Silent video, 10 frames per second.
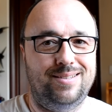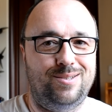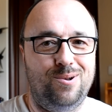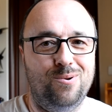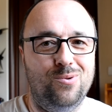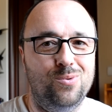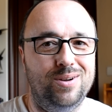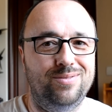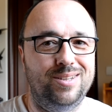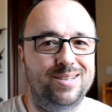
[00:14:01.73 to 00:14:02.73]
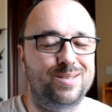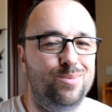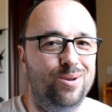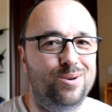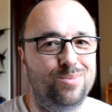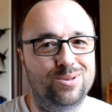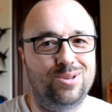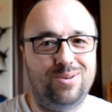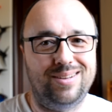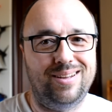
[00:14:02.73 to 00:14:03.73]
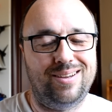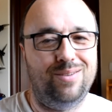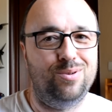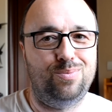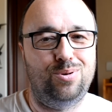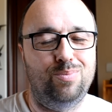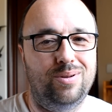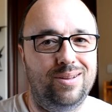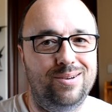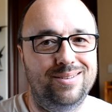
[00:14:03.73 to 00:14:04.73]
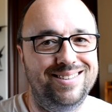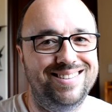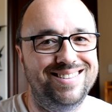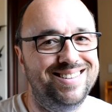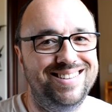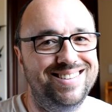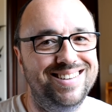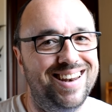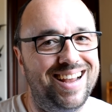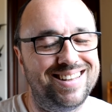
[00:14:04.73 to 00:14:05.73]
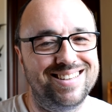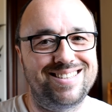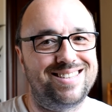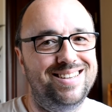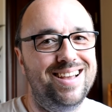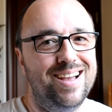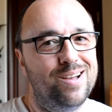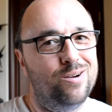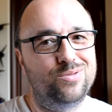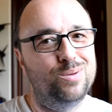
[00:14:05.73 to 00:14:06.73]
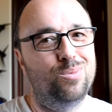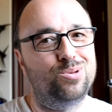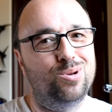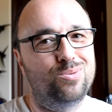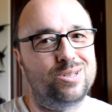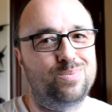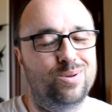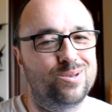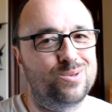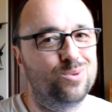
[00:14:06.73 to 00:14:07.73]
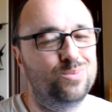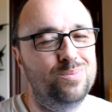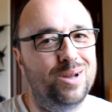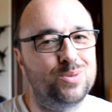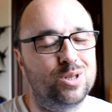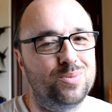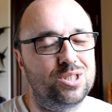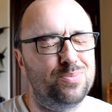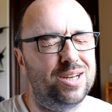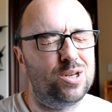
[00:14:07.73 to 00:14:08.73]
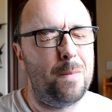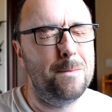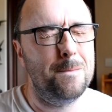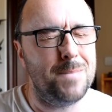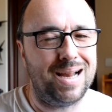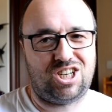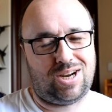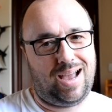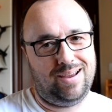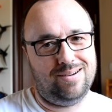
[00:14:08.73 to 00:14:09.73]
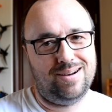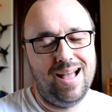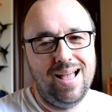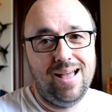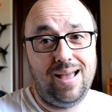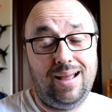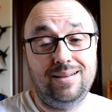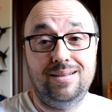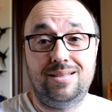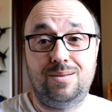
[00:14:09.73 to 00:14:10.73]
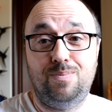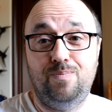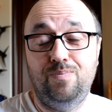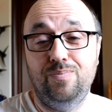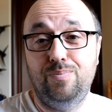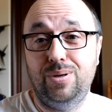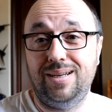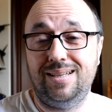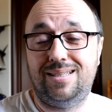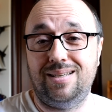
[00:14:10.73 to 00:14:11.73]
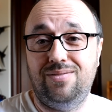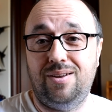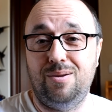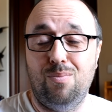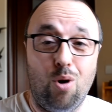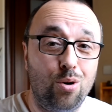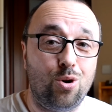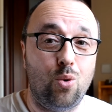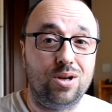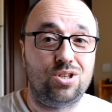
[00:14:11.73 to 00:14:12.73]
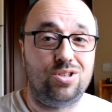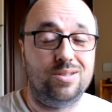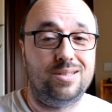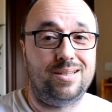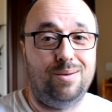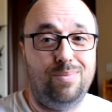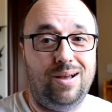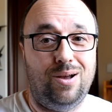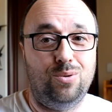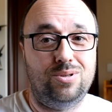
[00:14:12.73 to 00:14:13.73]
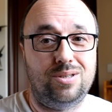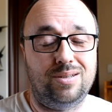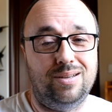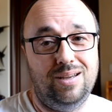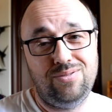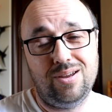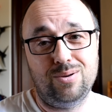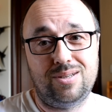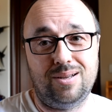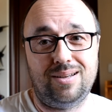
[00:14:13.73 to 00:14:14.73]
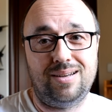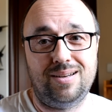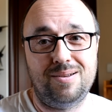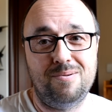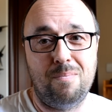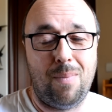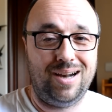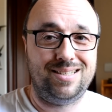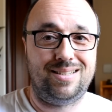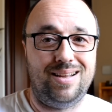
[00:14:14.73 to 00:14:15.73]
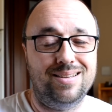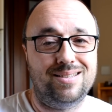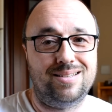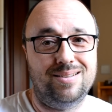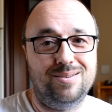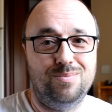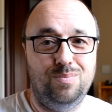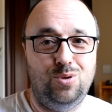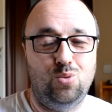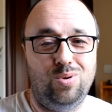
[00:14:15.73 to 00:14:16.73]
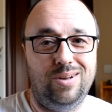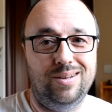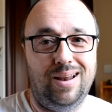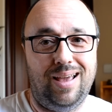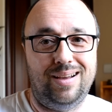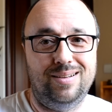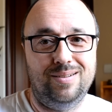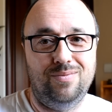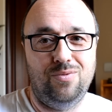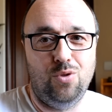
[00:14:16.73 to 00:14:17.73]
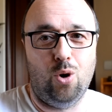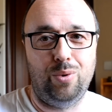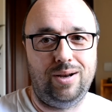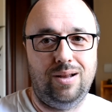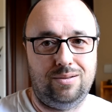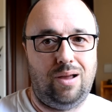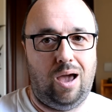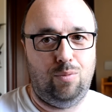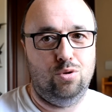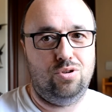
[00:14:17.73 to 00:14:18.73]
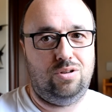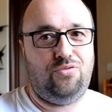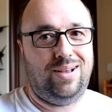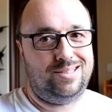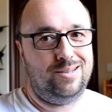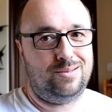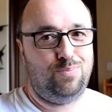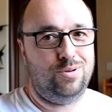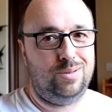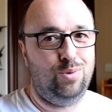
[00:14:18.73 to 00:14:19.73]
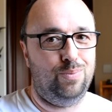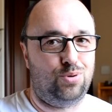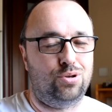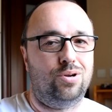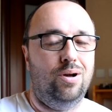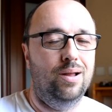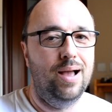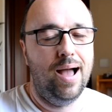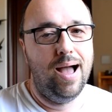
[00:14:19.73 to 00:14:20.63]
So with the smaller motor and the heavier propeller, the latency of the motor response would be much, much, much, much, much higher. And this brings even more questions about if there is a much sense between like knowing that I'm using the fastest possible protocol.